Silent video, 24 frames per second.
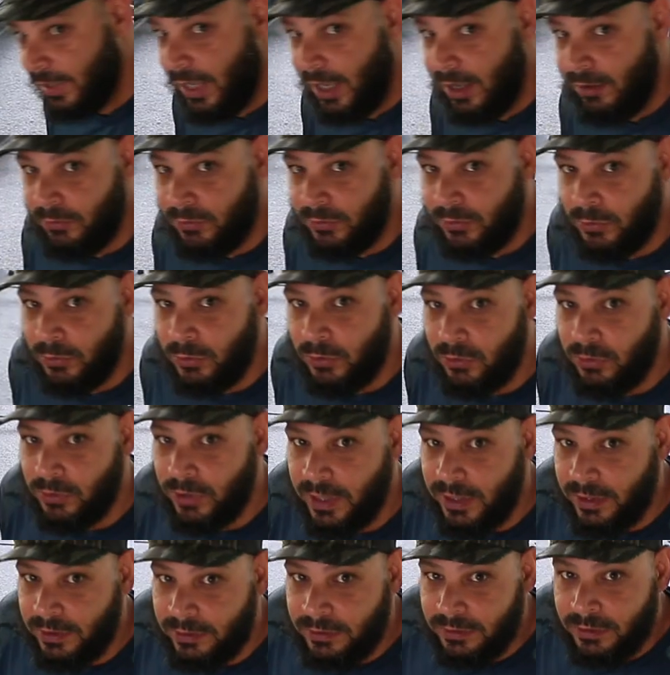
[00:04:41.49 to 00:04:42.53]
I have two
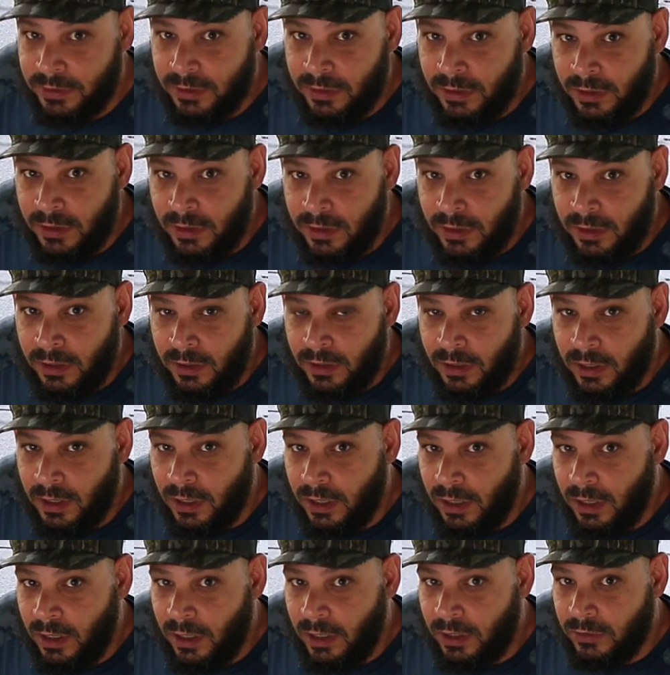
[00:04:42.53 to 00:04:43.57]
crates.
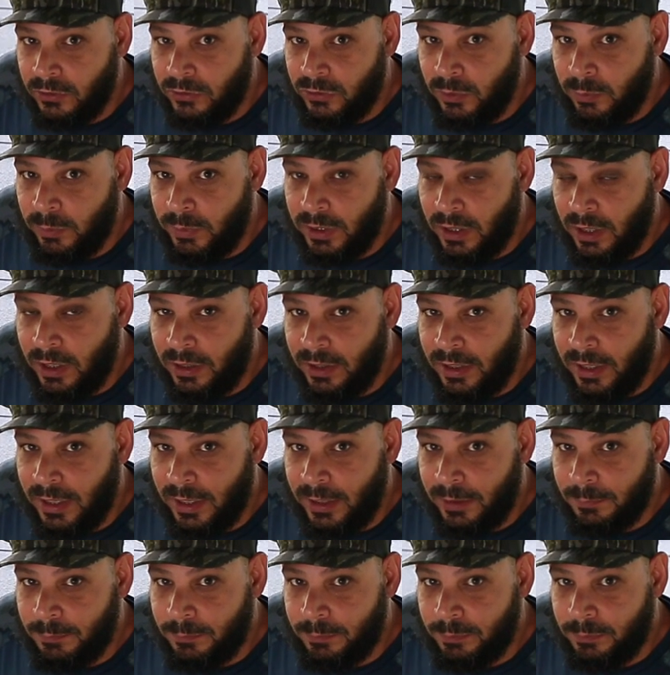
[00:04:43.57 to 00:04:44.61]
Uh, I'll zoom in on
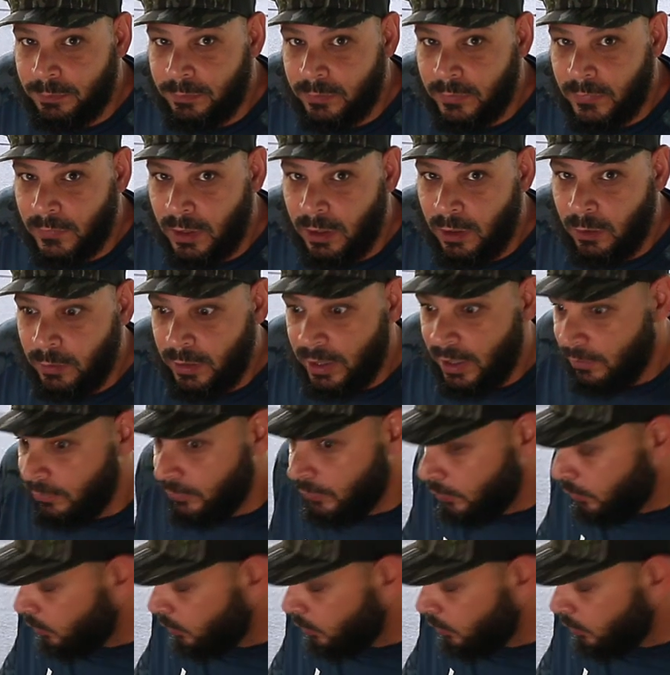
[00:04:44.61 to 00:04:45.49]
that. Uh, we have